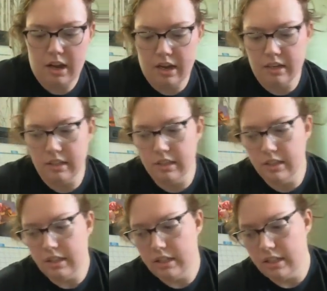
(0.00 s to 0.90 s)

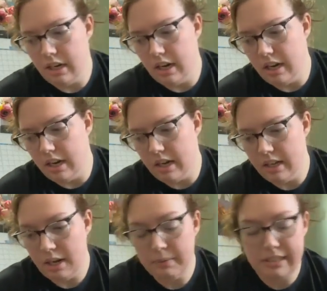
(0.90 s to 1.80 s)
and
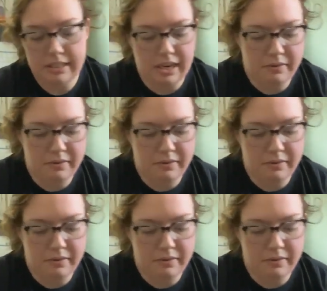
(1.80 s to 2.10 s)
uh, that was